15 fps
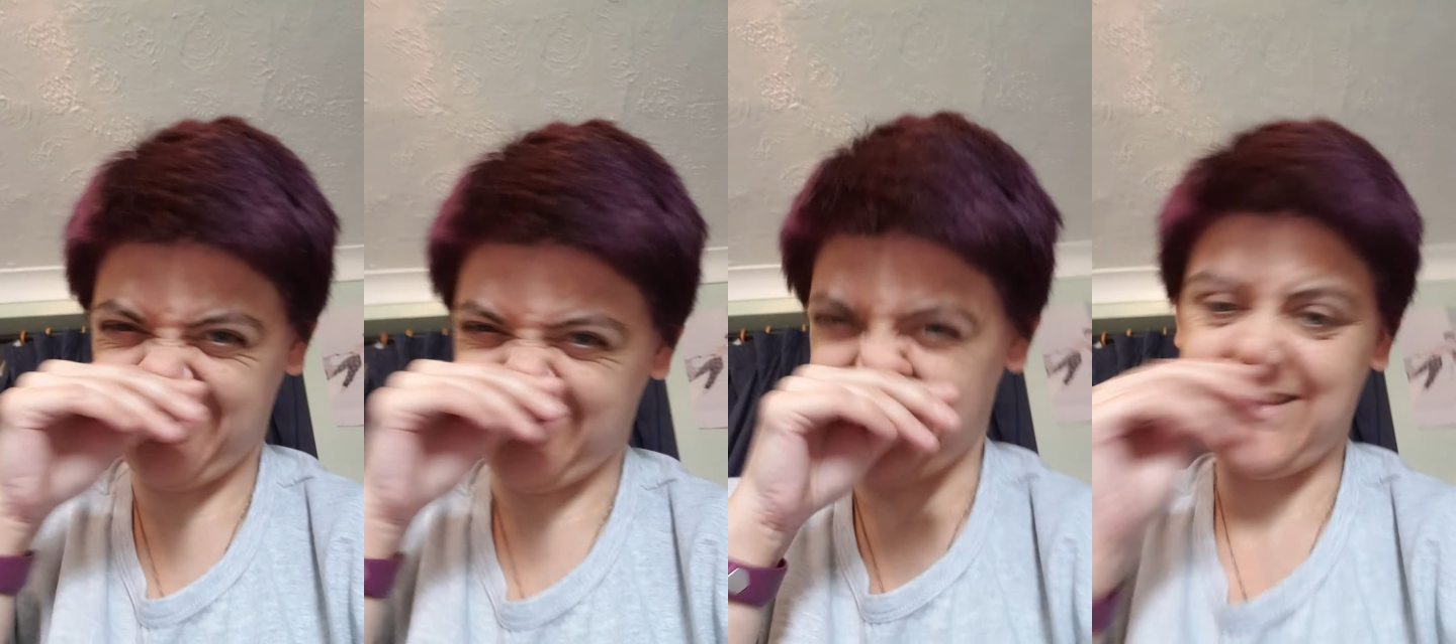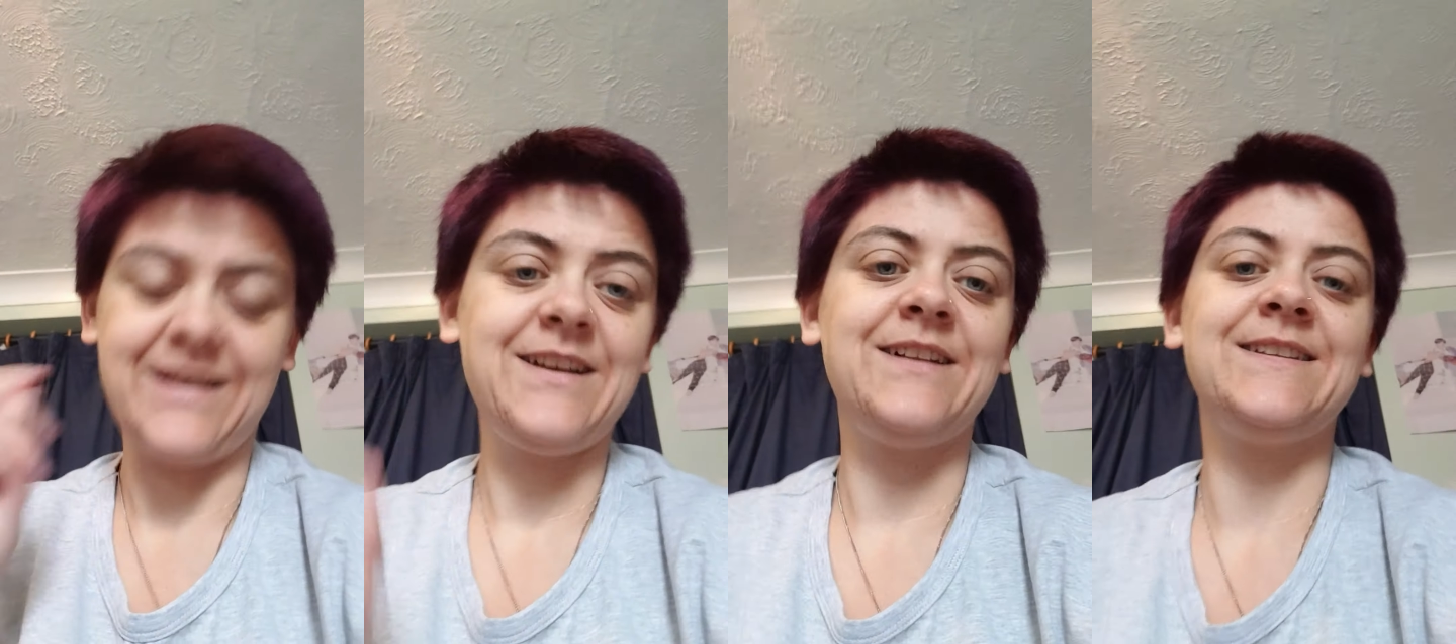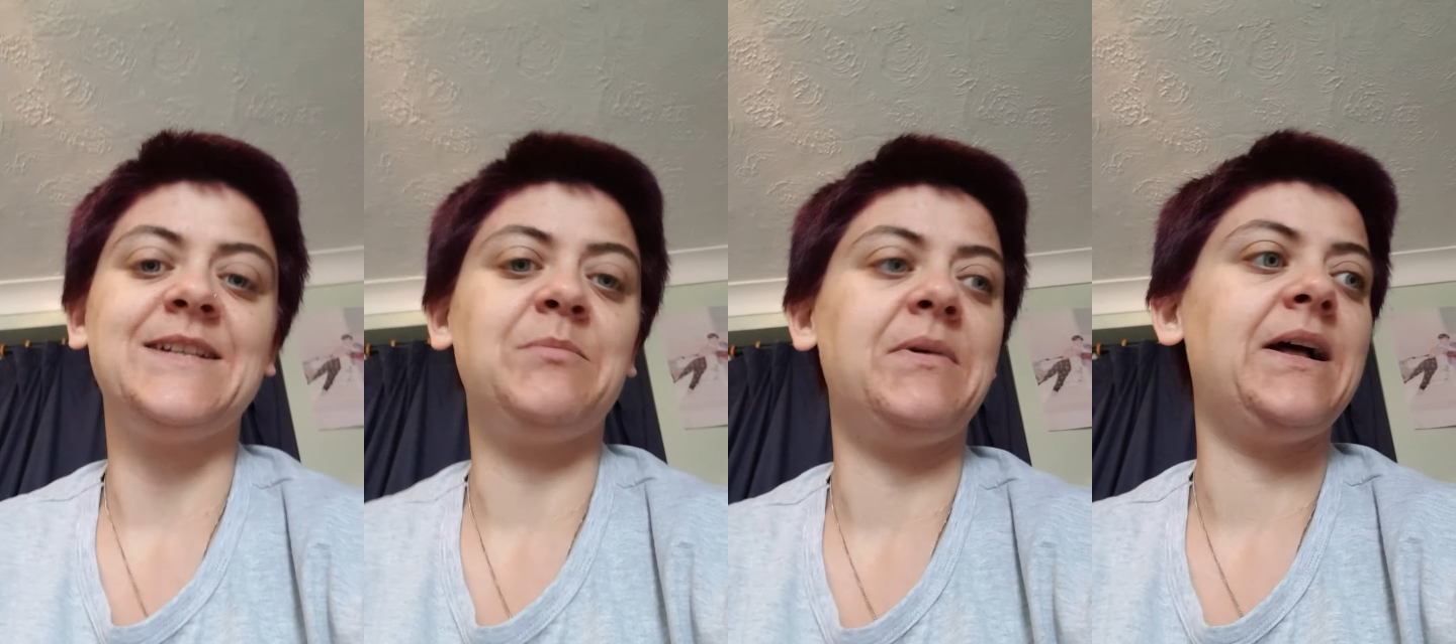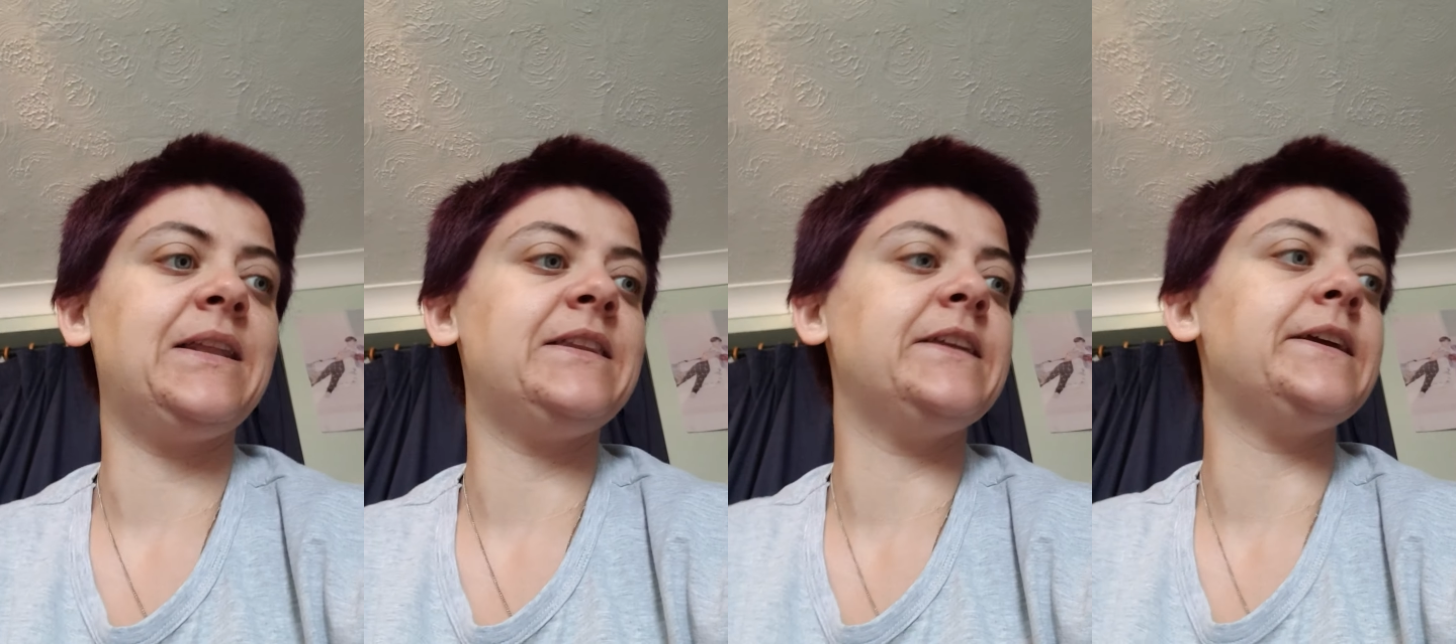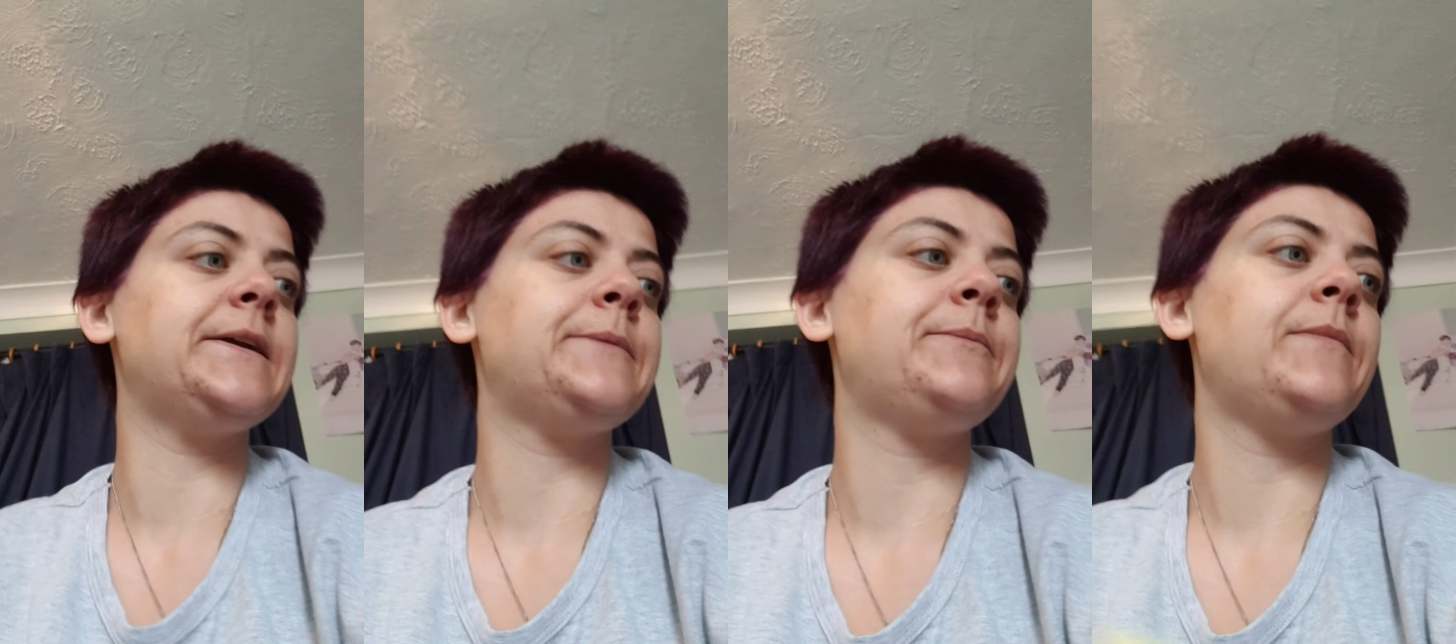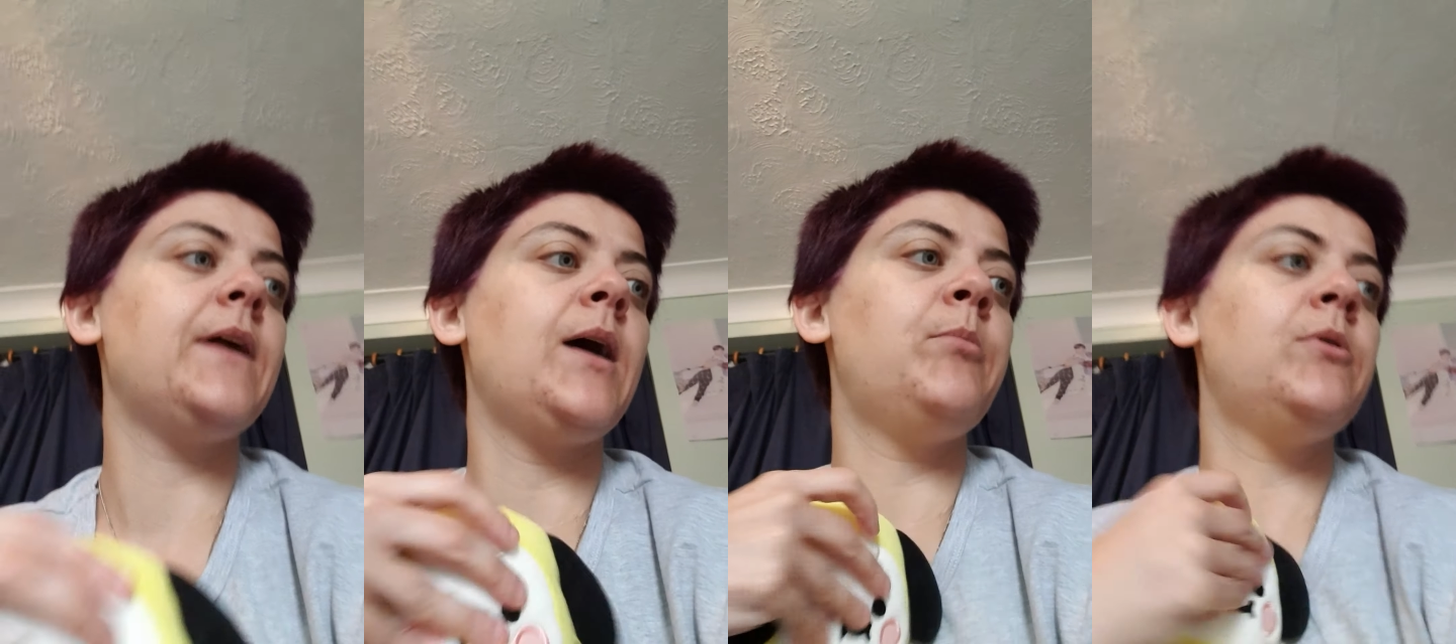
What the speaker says: I did a bad thing. I